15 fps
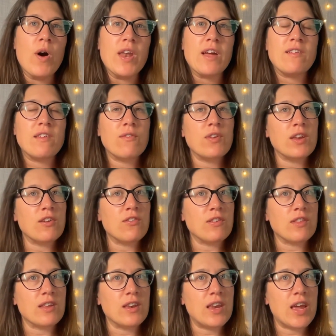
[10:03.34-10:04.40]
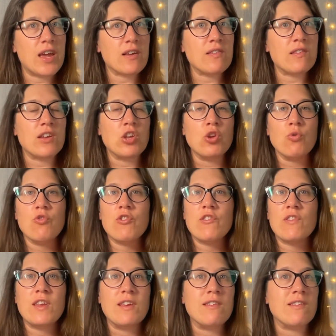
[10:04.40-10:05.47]
activity to the next and you
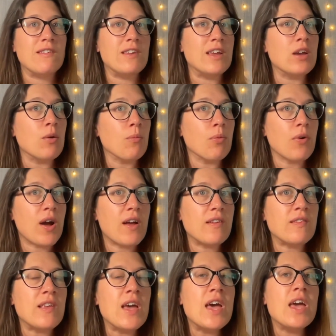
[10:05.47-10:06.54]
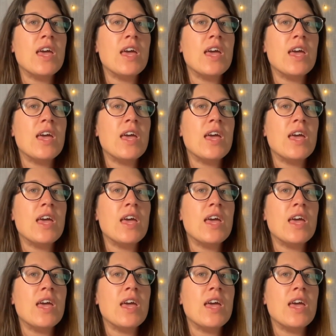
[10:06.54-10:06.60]
just need to decompress.